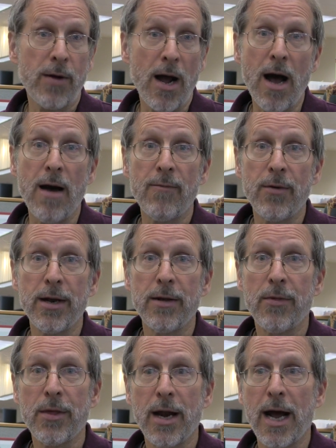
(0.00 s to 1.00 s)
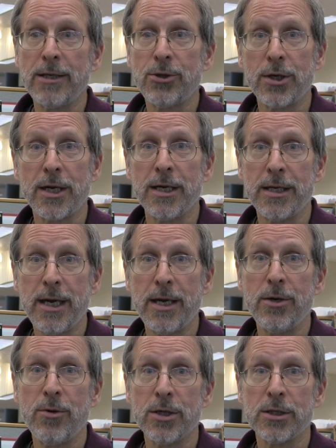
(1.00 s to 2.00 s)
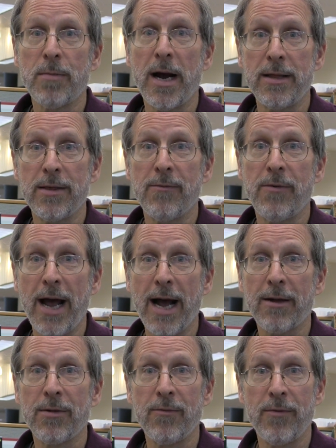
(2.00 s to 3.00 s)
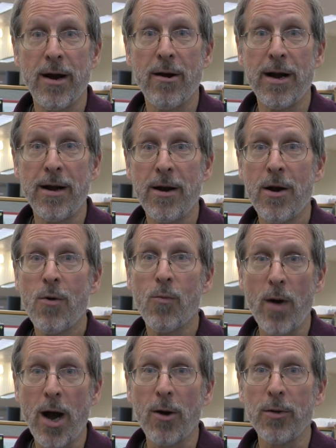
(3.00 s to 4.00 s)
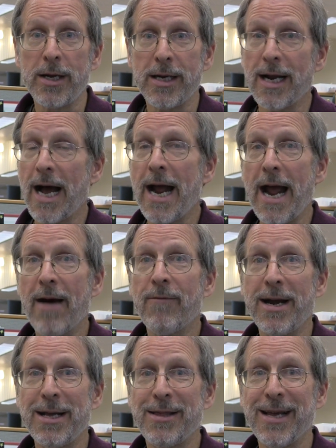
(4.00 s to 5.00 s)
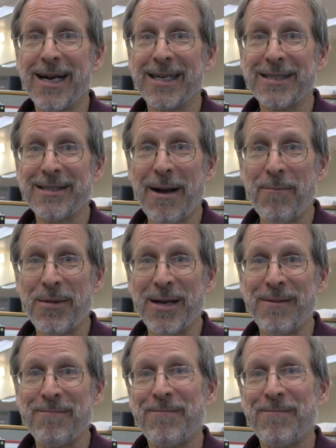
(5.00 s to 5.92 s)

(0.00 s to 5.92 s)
confident that I should continue despite the fact that very rarely did I have anything accepted.